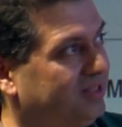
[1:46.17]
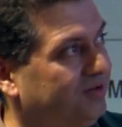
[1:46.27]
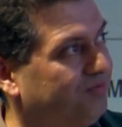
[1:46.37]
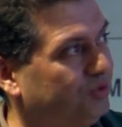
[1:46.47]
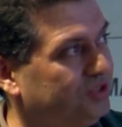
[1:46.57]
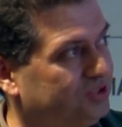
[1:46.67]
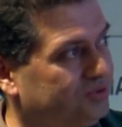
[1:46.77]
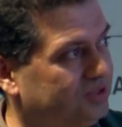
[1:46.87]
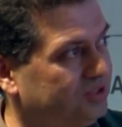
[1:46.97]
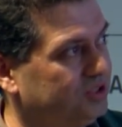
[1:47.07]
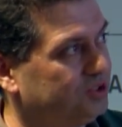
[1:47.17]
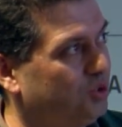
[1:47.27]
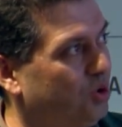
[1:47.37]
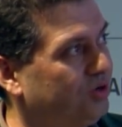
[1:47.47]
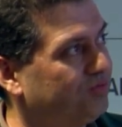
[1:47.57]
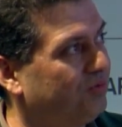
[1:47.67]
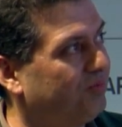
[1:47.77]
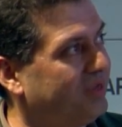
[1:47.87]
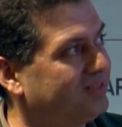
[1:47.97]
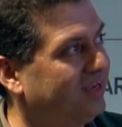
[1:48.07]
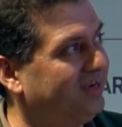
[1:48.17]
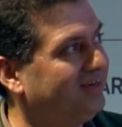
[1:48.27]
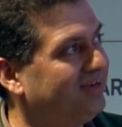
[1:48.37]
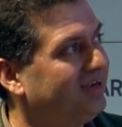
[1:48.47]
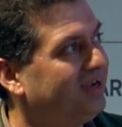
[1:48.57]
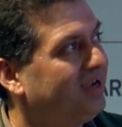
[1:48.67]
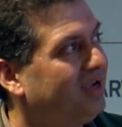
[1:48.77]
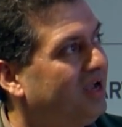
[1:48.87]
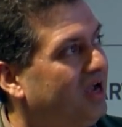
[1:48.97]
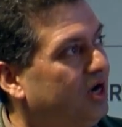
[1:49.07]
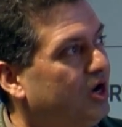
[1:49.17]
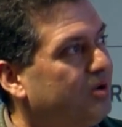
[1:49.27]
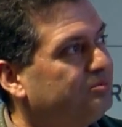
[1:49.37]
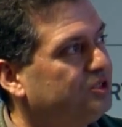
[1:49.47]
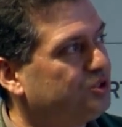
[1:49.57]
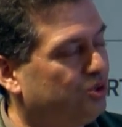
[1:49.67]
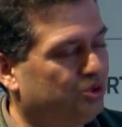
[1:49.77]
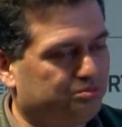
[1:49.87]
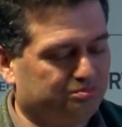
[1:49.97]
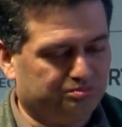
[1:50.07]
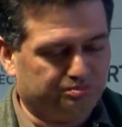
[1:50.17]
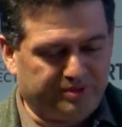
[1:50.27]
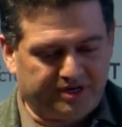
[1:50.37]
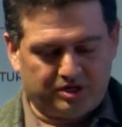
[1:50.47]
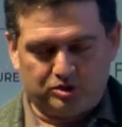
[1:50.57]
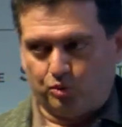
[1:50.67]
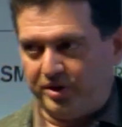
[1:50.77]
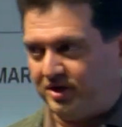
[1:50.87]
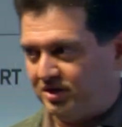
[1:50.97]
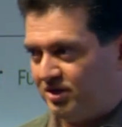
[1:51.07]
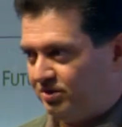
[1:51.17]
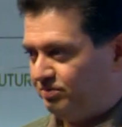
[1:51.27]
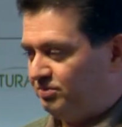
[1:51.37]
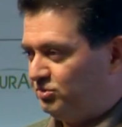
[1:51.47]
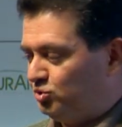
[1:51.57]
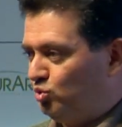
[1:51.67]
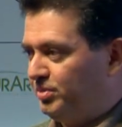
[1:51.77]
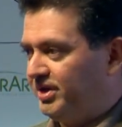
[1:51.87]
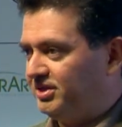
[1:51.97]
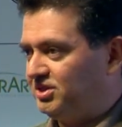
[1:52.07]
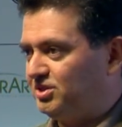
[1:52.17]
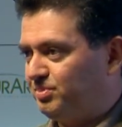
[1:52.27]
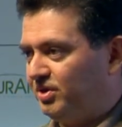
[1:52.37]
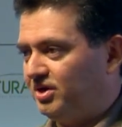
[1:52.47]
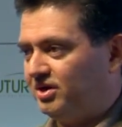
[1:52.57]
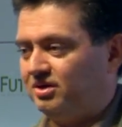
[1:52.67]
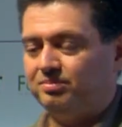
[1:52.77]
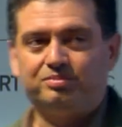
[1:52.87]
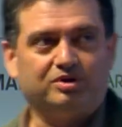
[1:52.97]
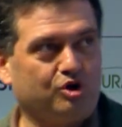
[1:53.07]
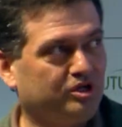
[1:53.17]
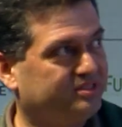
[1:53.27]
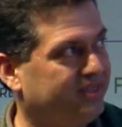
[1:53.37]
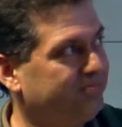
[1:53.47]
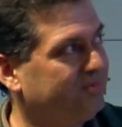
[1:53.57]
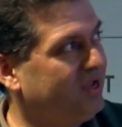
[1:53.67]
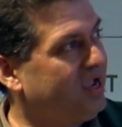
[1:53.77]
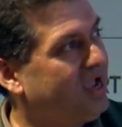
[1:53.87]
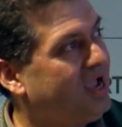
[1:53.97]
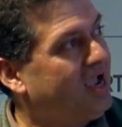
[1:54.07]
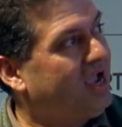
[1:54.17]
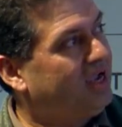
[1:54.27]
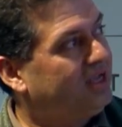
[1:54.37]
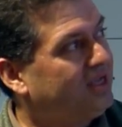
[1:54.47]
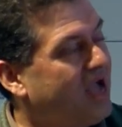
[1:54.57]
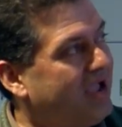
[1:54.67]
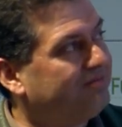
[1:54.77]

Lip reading: for this talk from my side. Now I'm just going to make it quick, 2 minutes per concept. I have